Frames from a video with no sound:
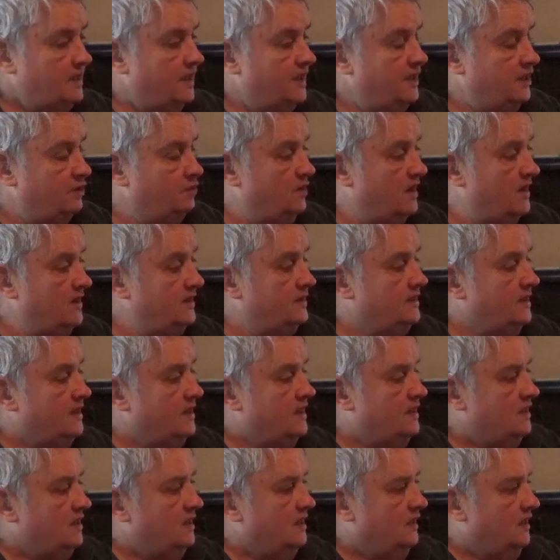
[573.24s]
Anyway,
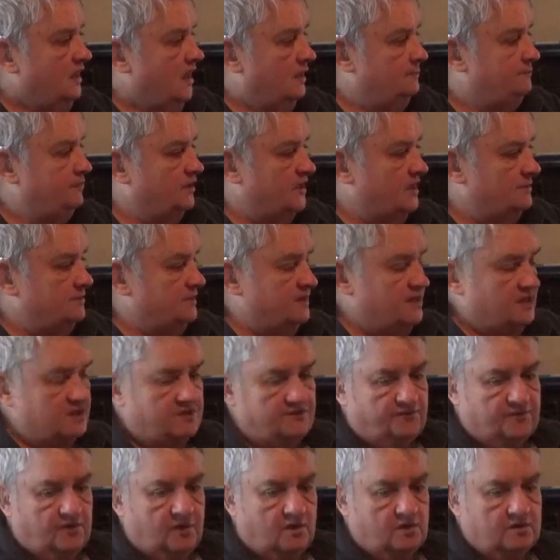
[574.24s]
I'll put up
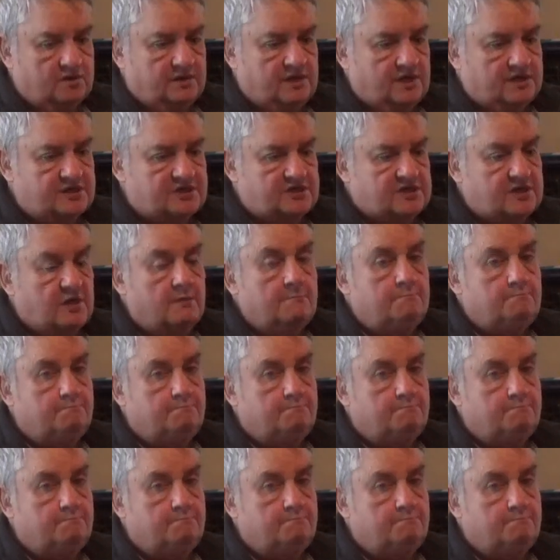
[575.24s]
another vlog next week.